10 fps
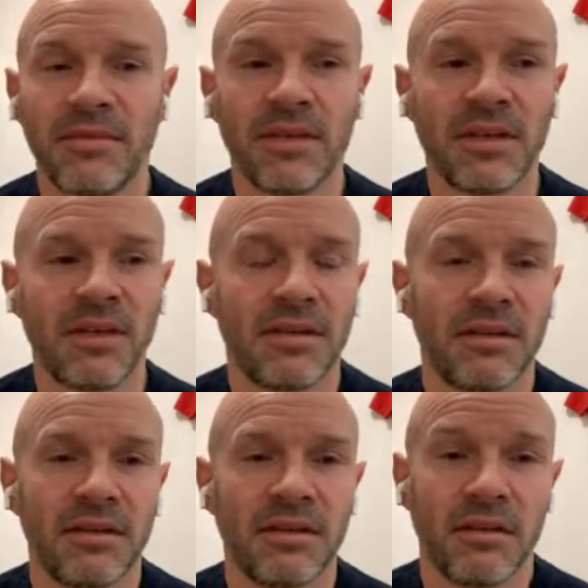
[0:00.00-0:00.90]

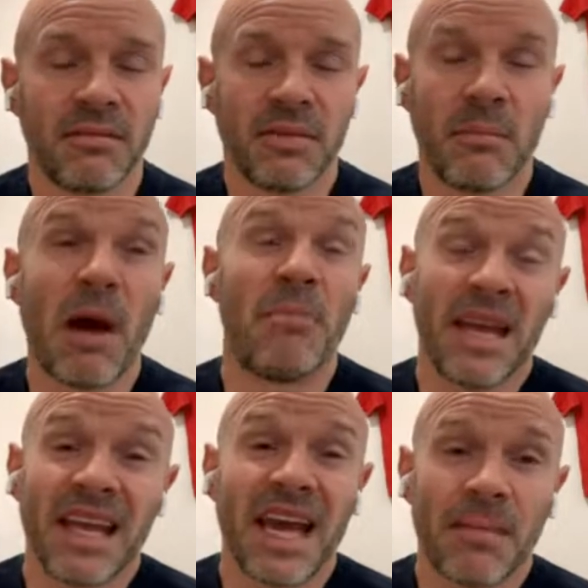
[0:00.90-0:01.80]
For a
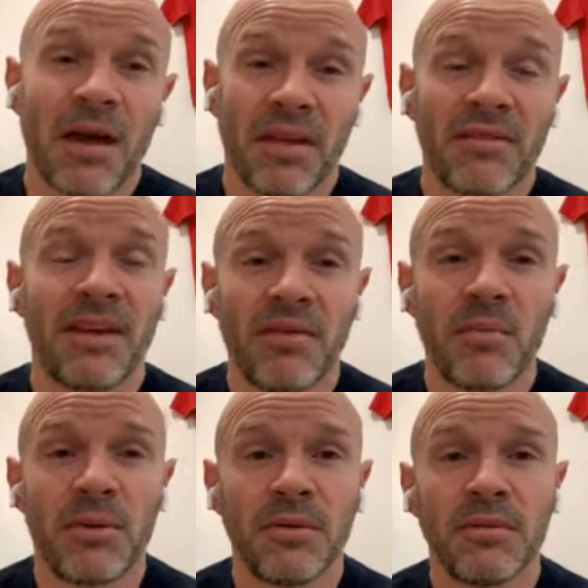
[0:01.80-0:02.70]
bigger game, I think, for
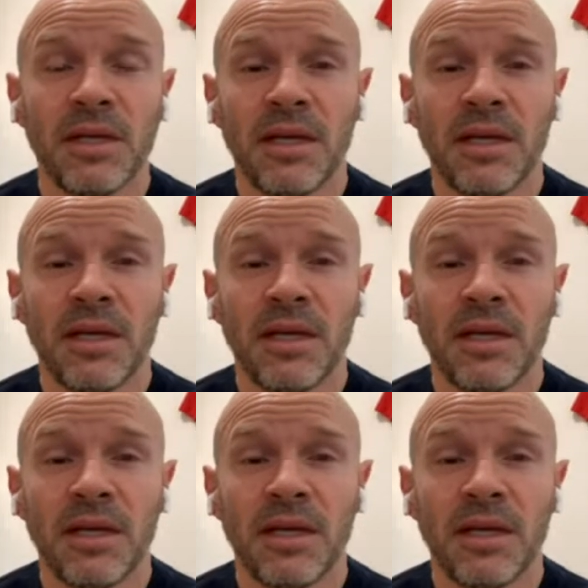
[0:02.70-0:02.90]
Liverpool.